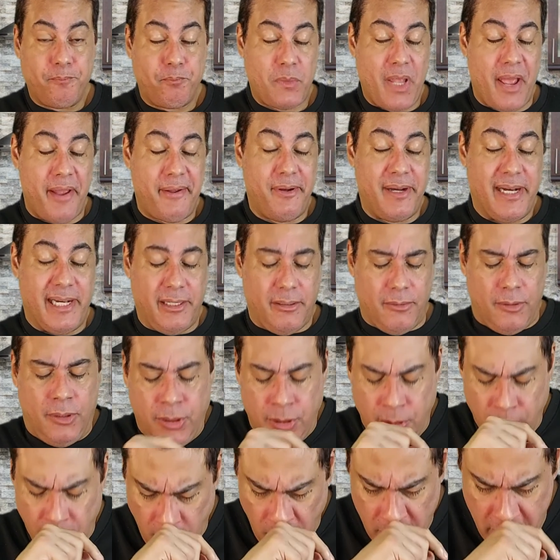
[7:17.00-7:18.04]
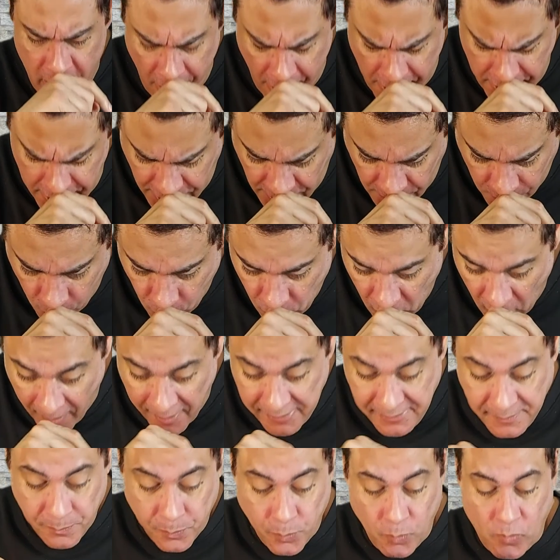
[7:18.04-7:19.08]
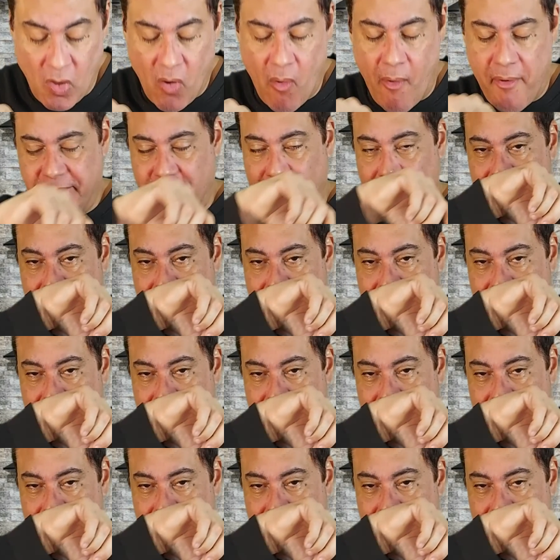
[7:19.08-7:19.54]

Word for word: Thank you guys for